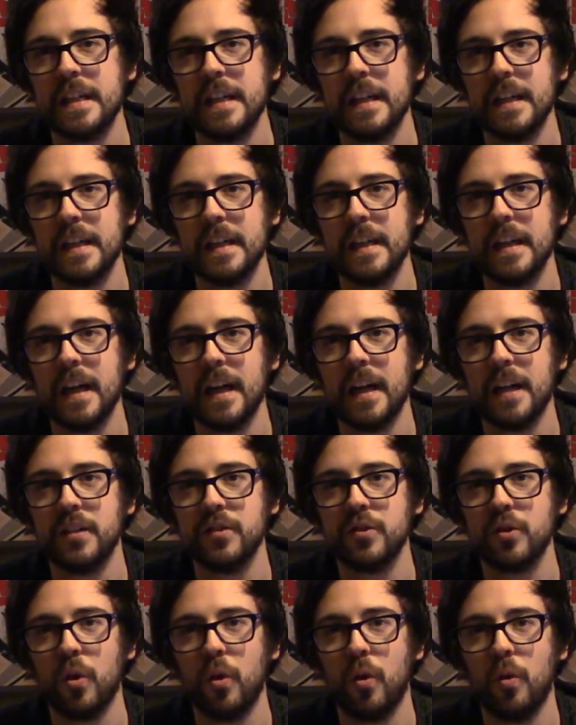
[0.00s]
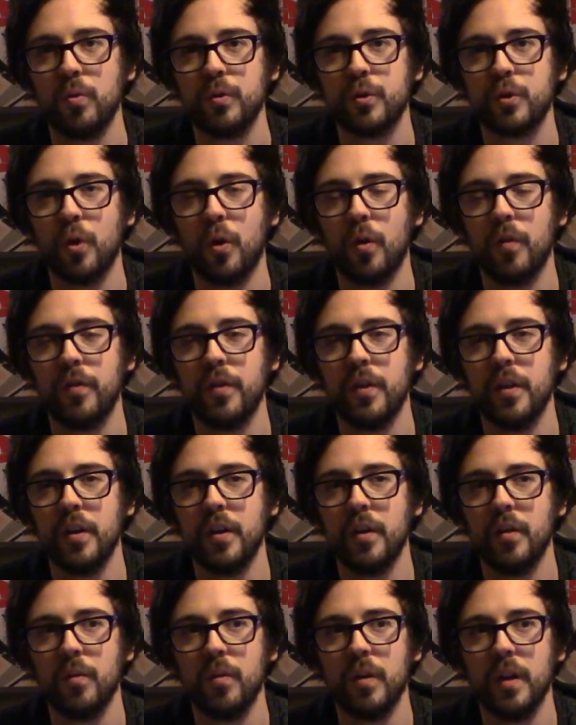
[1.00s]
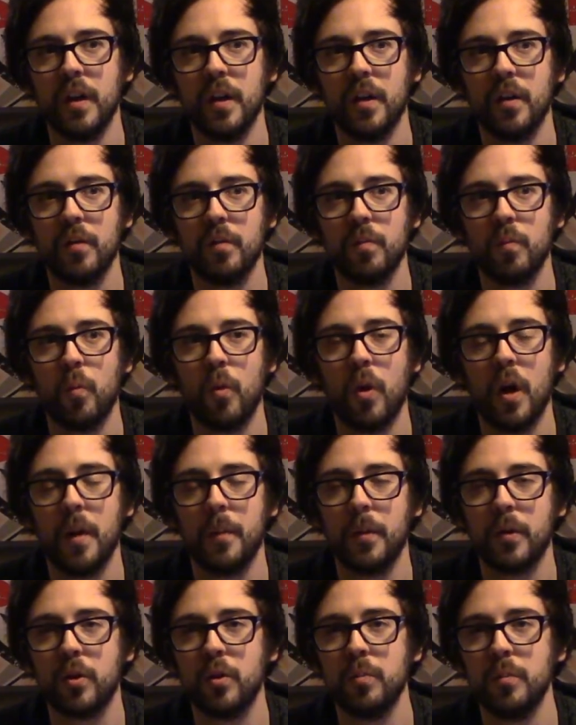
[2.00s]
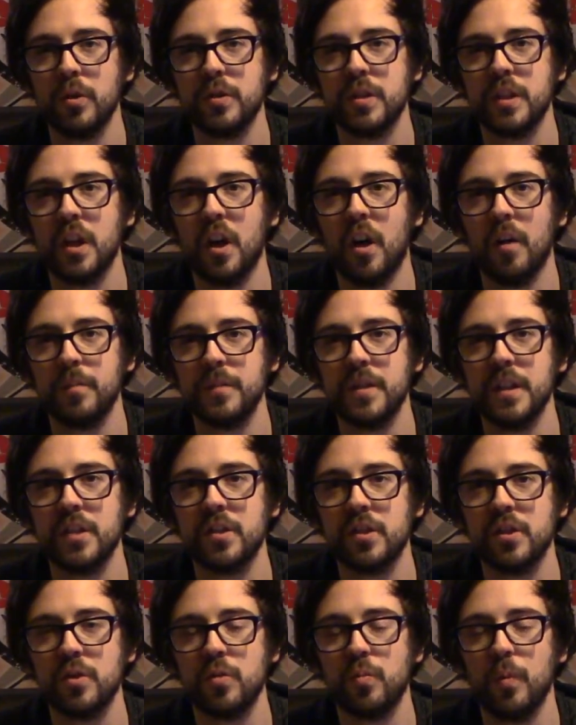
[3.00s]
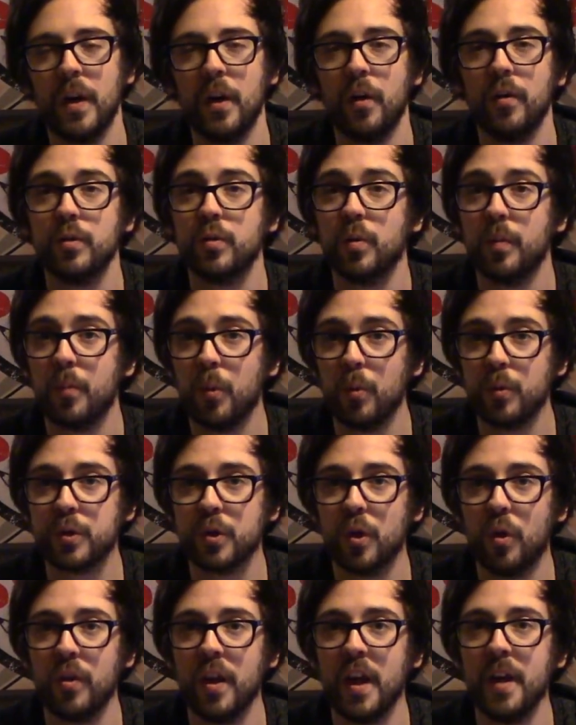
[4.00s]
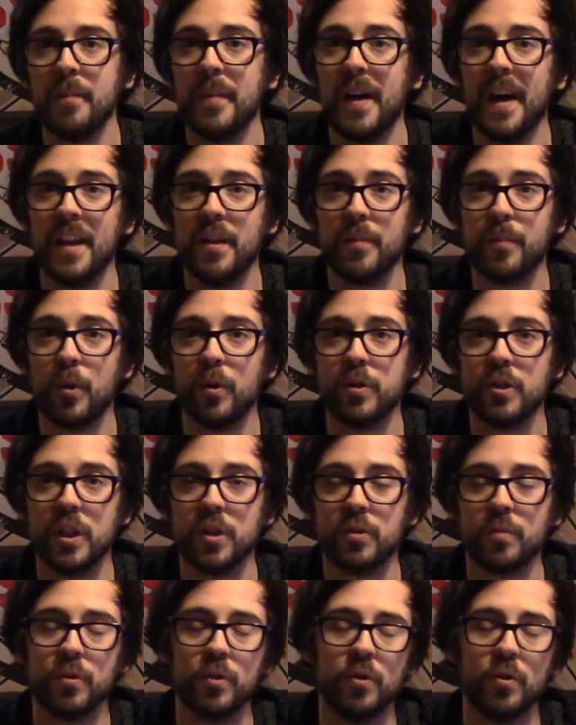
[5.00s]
and all sort of the Warhammer community updates as well, as we post all them and the projects we're